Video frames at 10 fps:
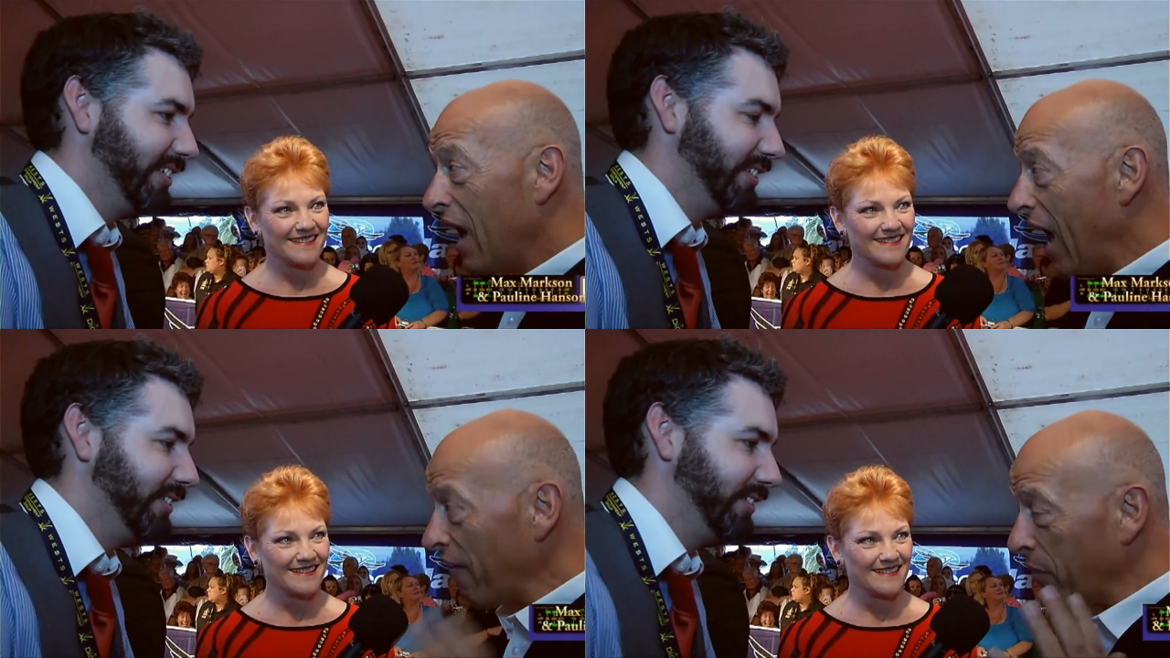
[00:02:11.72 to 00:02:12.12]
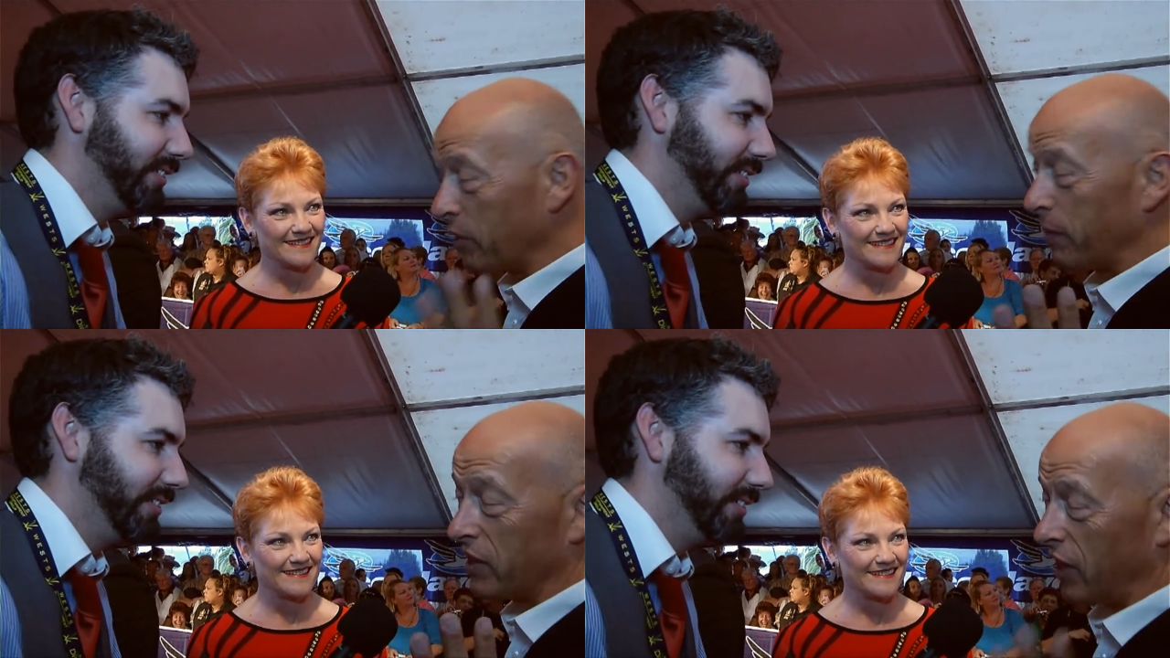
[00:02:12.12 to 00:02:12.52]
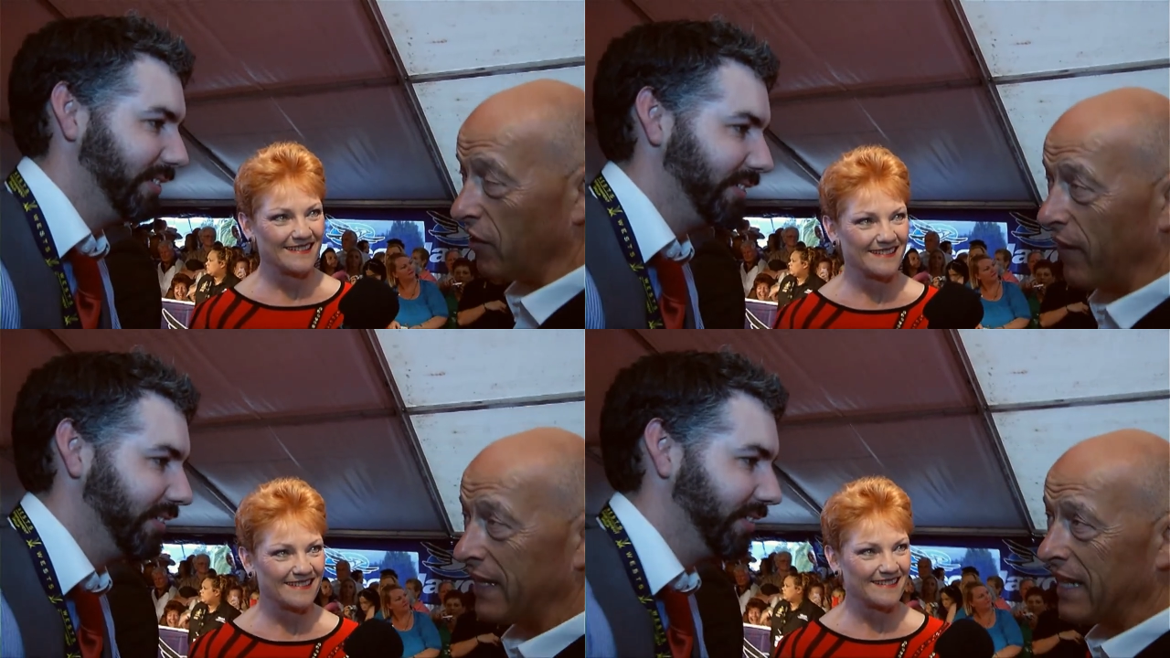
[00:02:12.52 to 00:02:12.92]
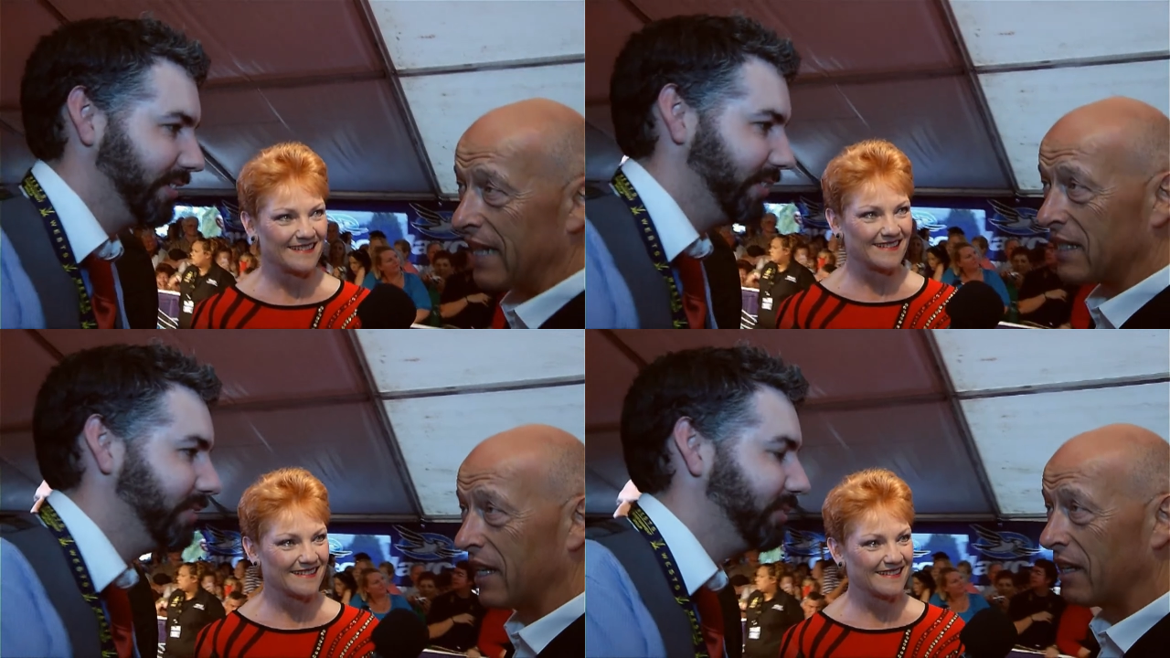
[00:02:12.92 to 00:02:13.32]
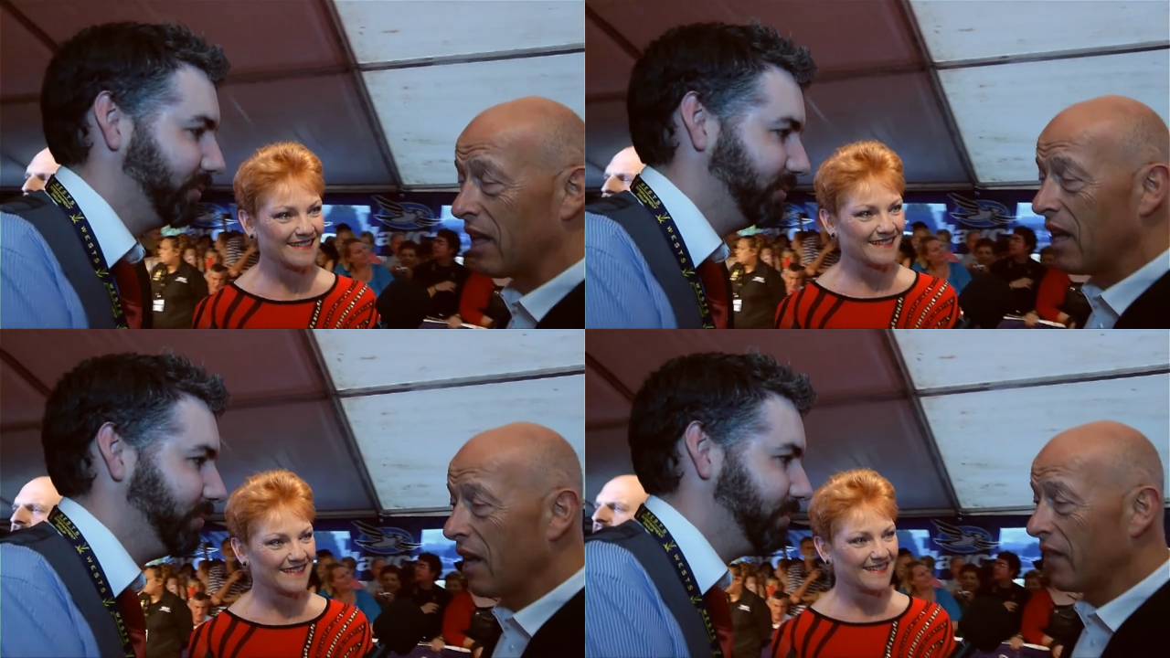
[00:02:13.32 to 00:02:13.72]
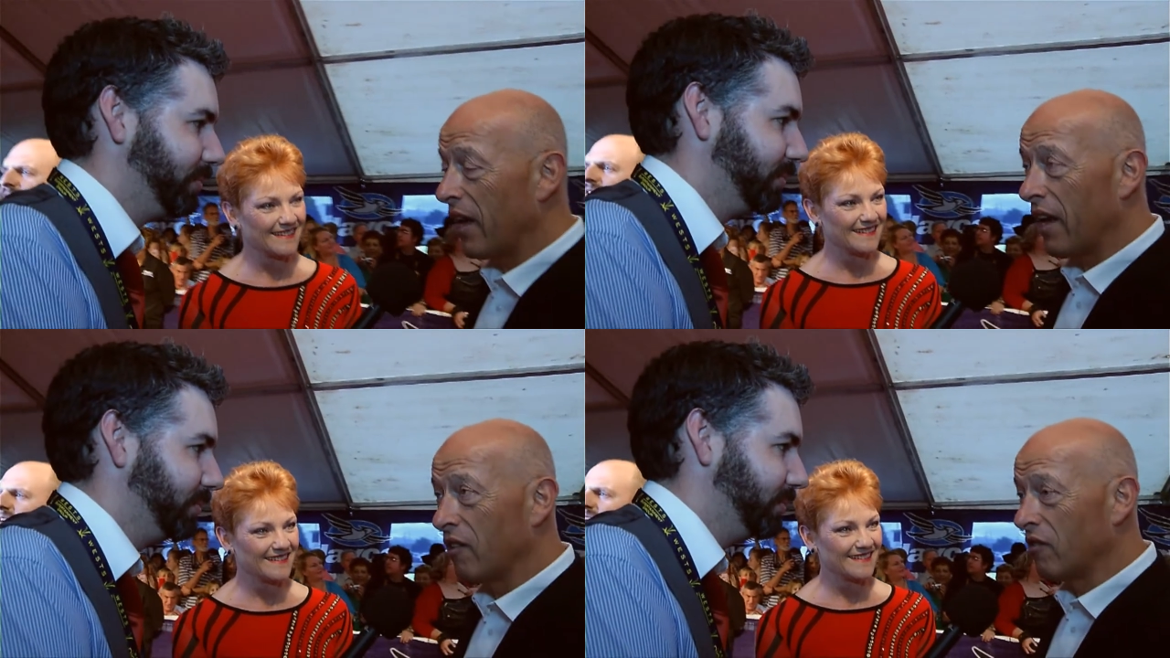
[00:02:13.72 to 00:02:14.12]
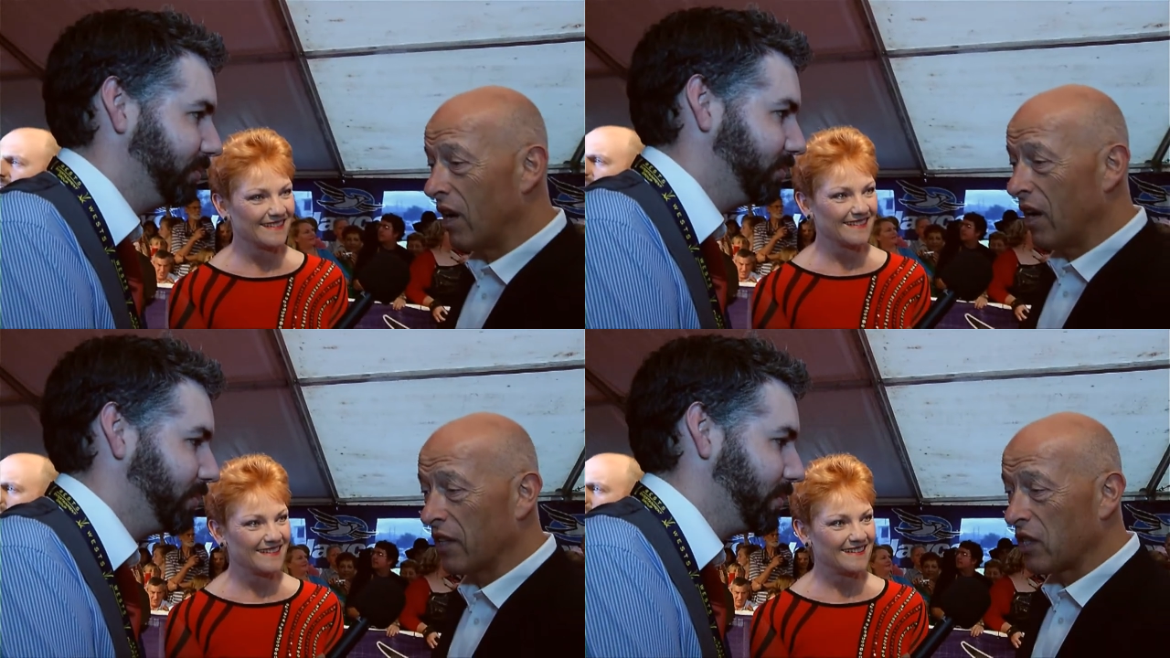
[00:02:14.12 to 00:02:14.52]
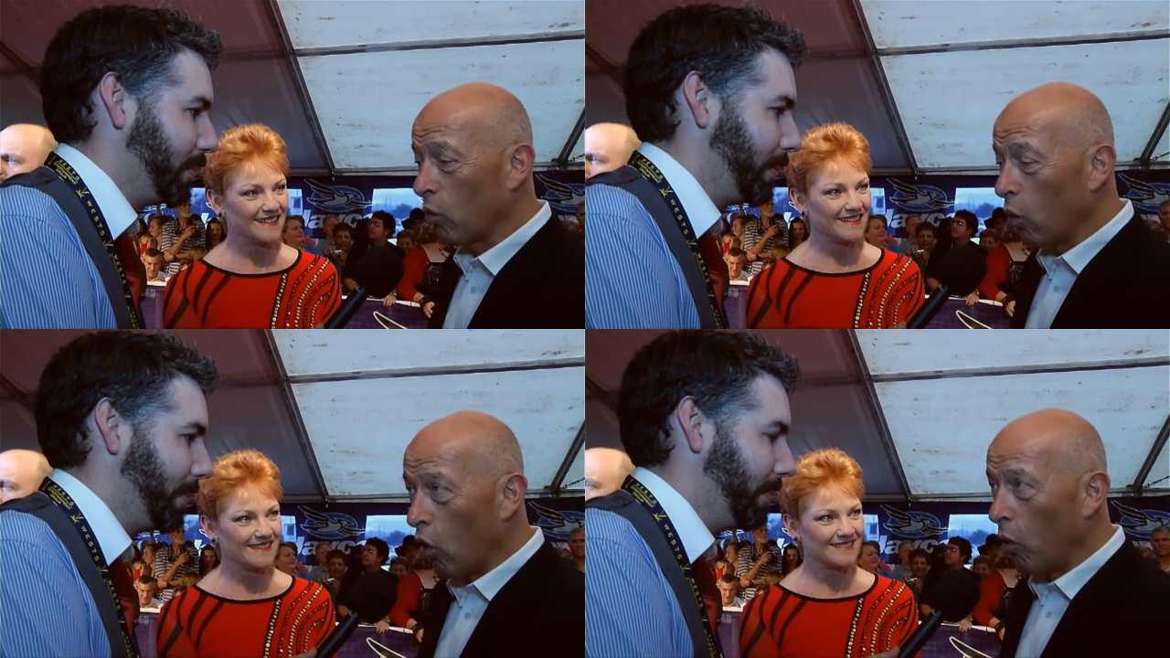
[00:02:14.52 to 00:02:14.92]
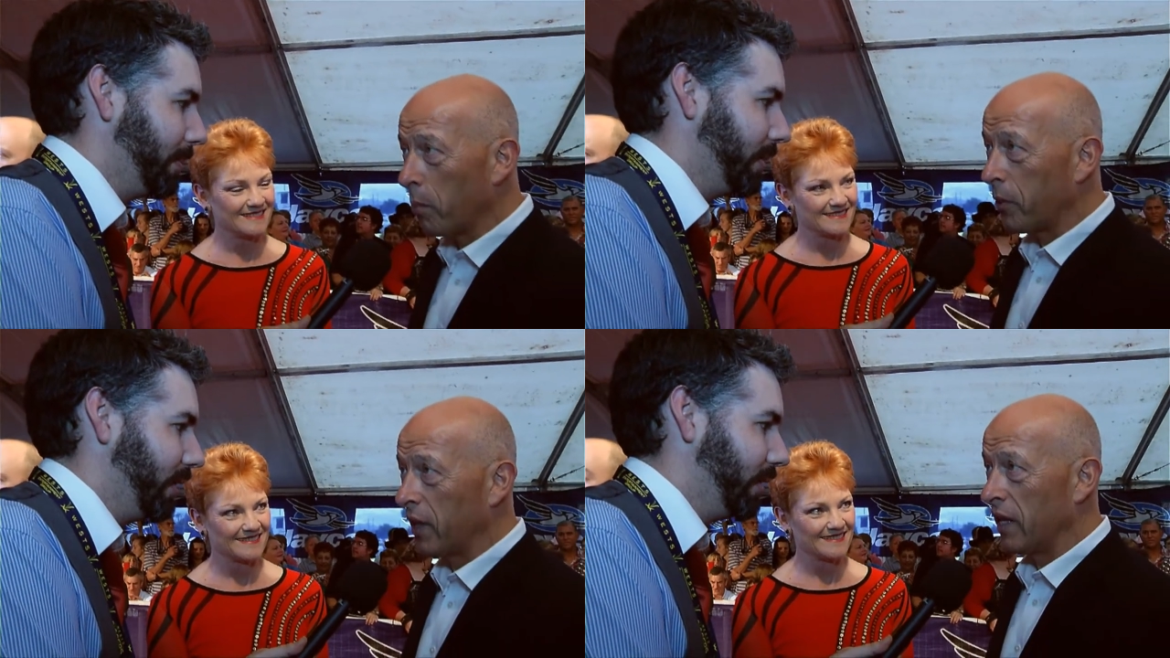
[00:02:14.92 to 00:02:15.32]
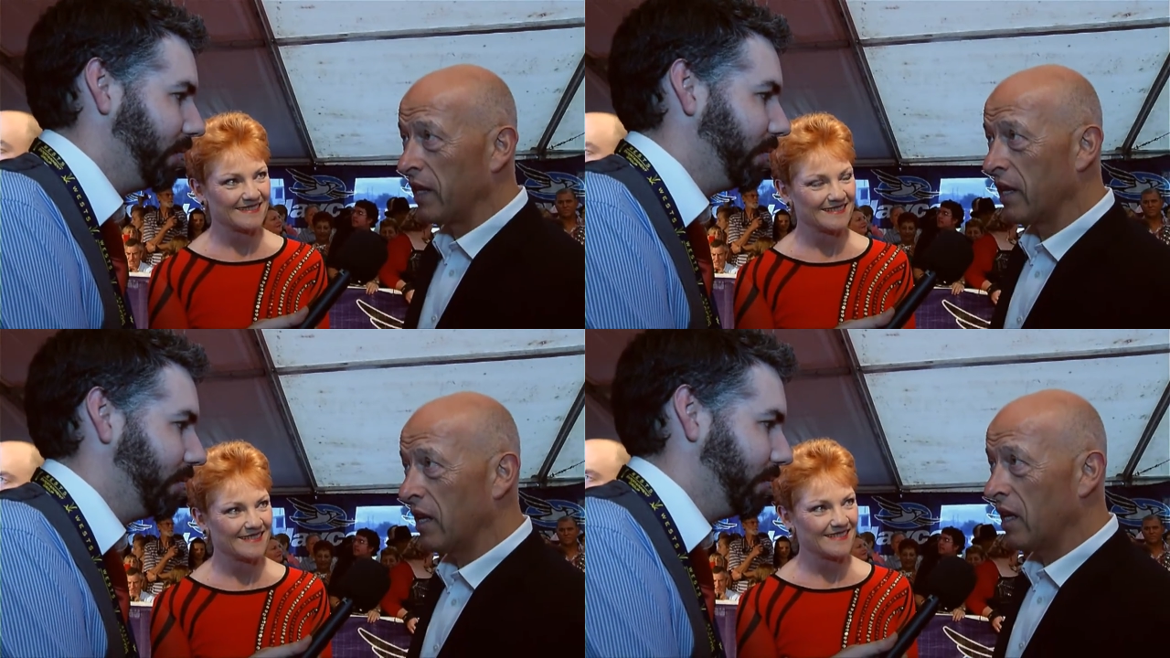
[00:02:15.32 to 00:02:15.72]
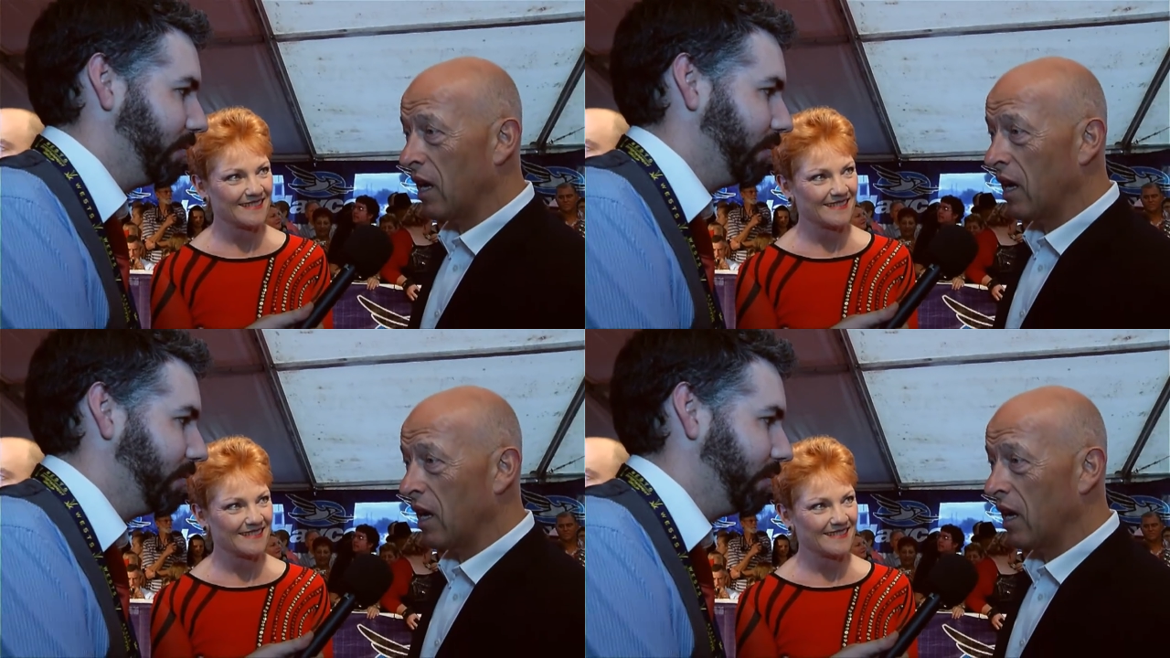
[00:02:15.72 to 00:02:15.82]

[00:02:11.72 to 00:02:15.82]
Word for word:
Speaker 1: Everyone's been so fantastic. There, uh, there's a warmth in the,